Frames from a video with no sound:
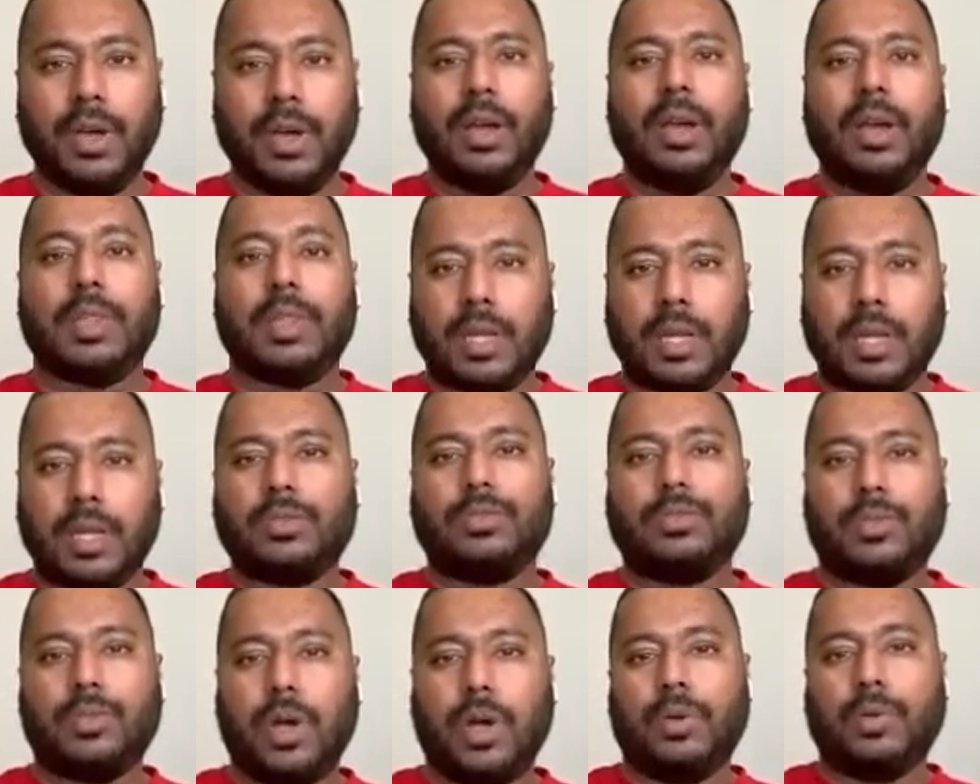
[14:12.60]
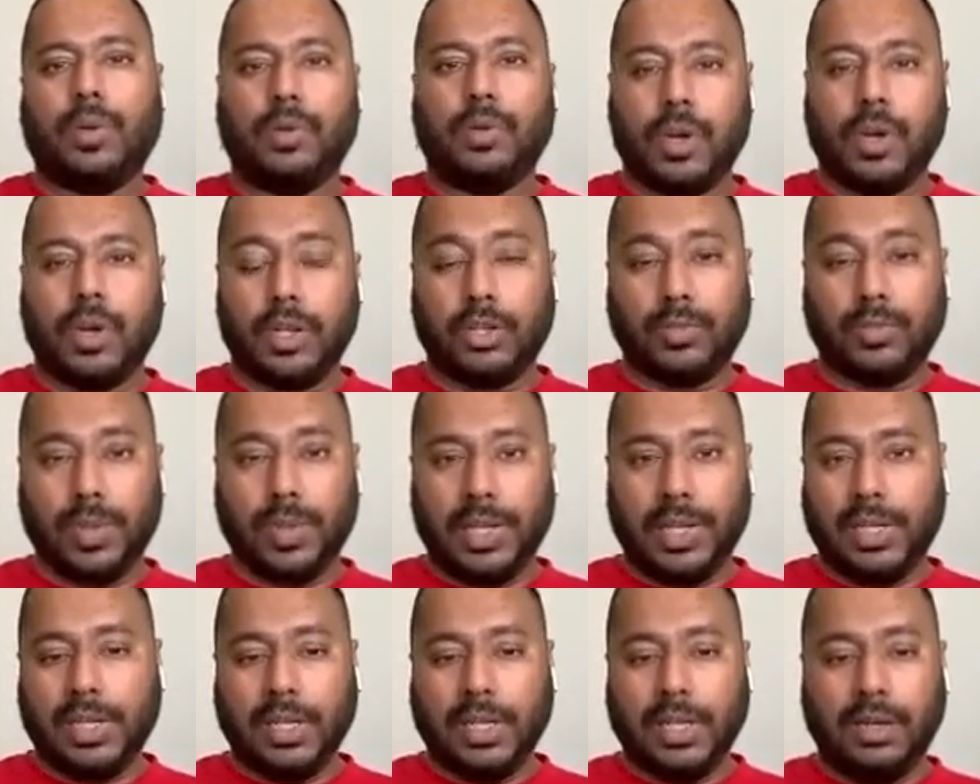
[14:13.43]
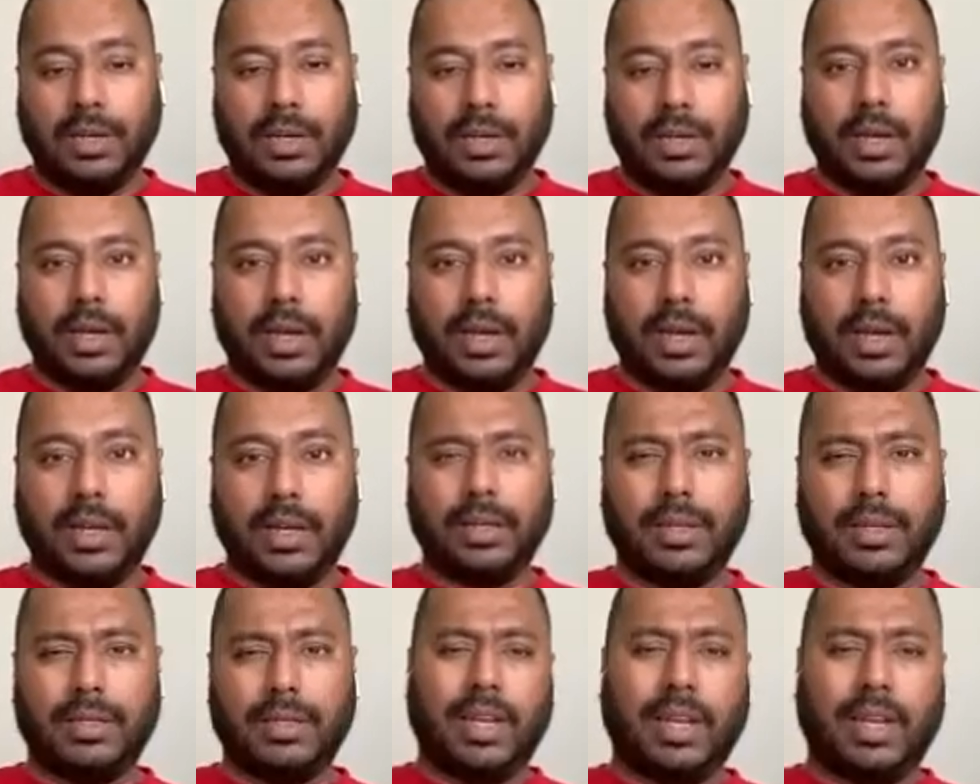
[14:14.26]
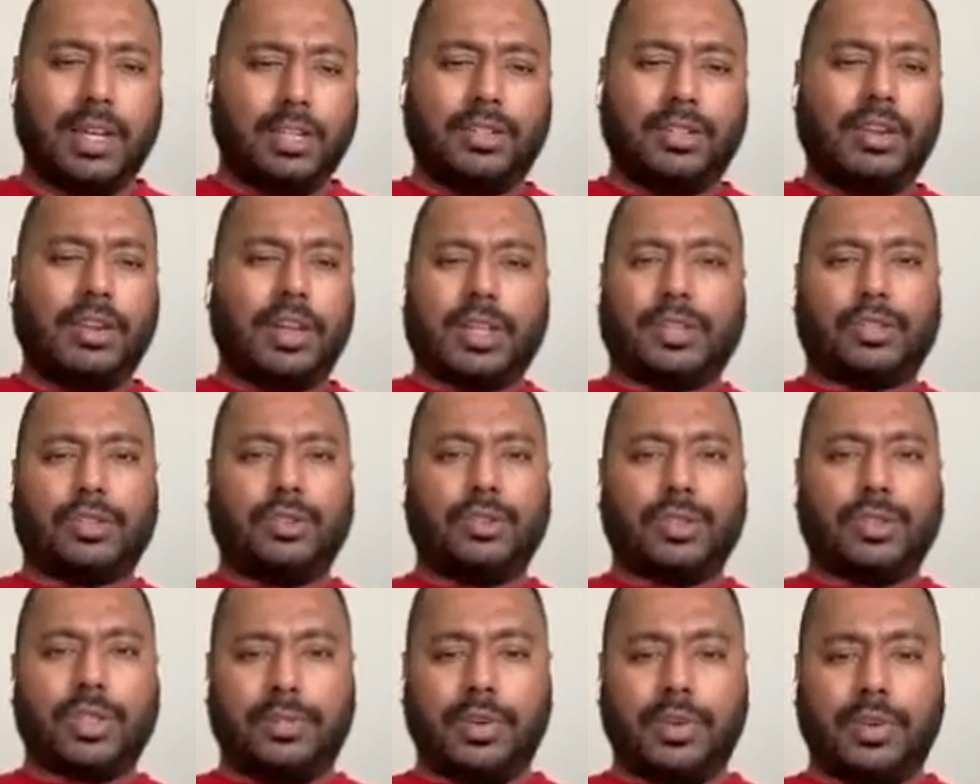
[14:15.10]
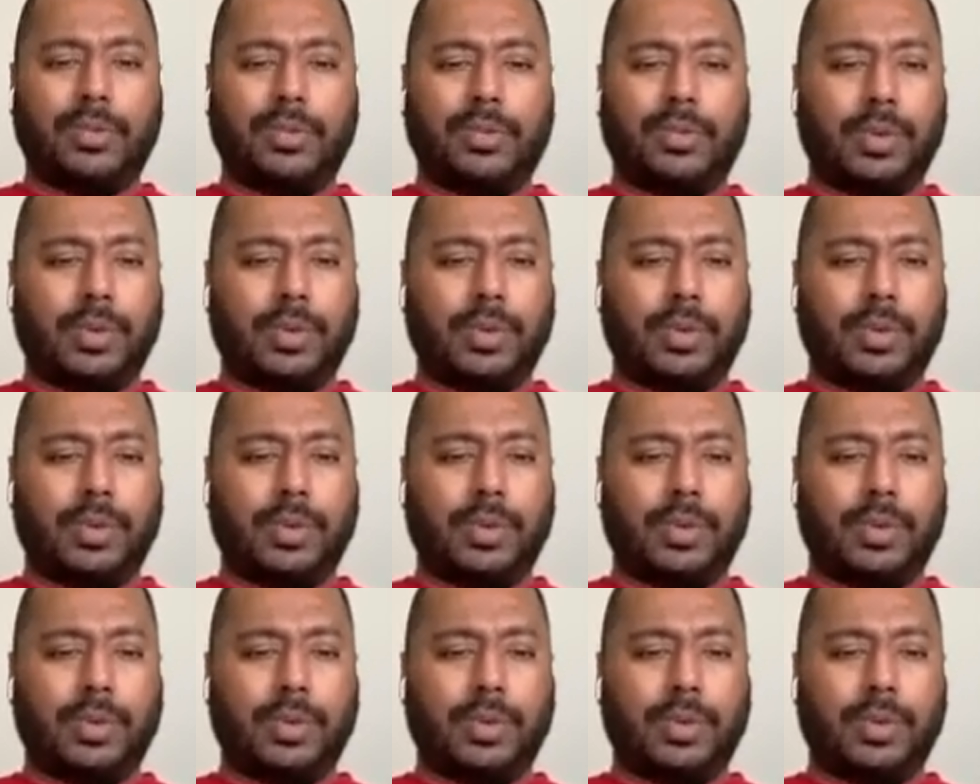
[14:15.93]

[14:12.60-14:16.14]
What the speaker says: That's what we want it to be. And it's not exclusive, right?